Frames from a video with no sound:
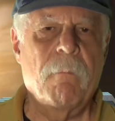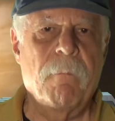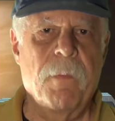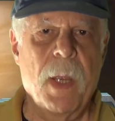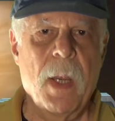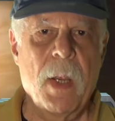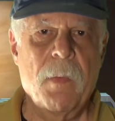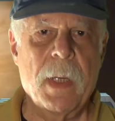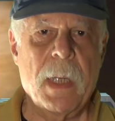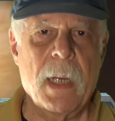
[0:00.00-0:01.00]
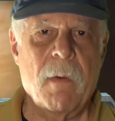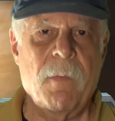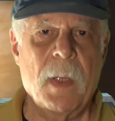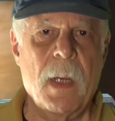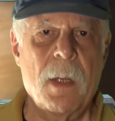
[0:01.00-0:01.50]
very
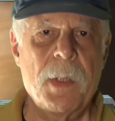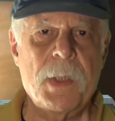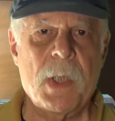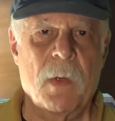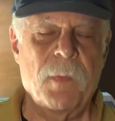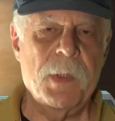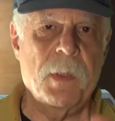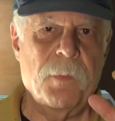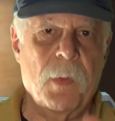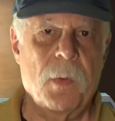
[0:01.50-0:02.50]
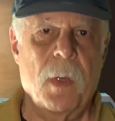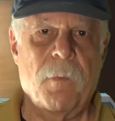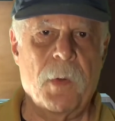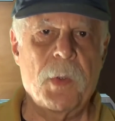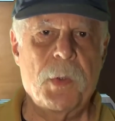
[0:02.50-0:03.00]
carefully on the surface. If
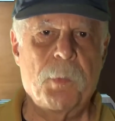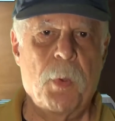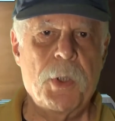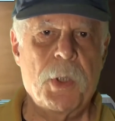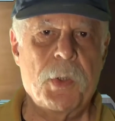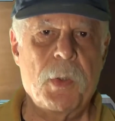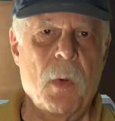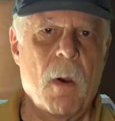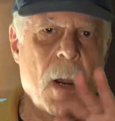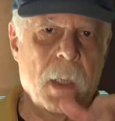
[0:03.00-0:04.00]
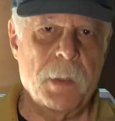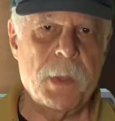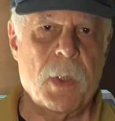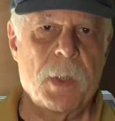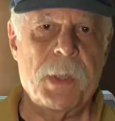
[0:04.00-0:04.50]
you push it too hard, it's going to